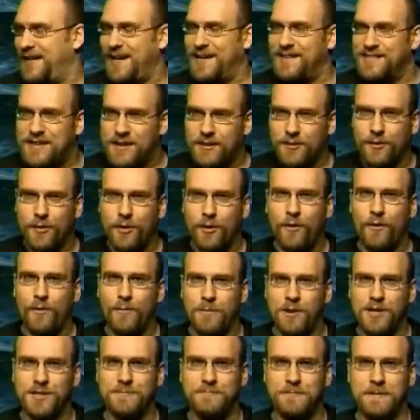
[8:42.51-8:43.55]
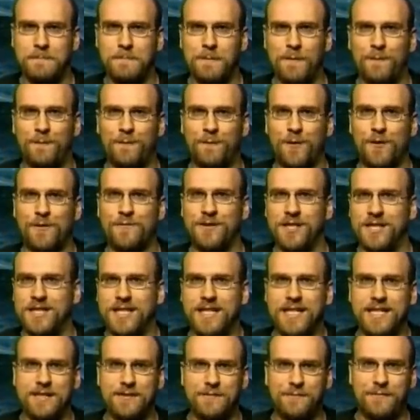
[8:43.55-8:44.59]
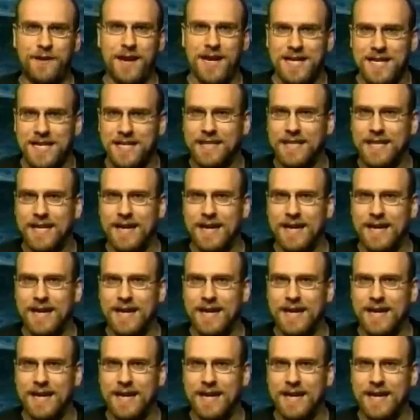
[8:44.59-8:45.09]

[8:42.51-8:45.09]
and there are a whole bunch of people fervently defending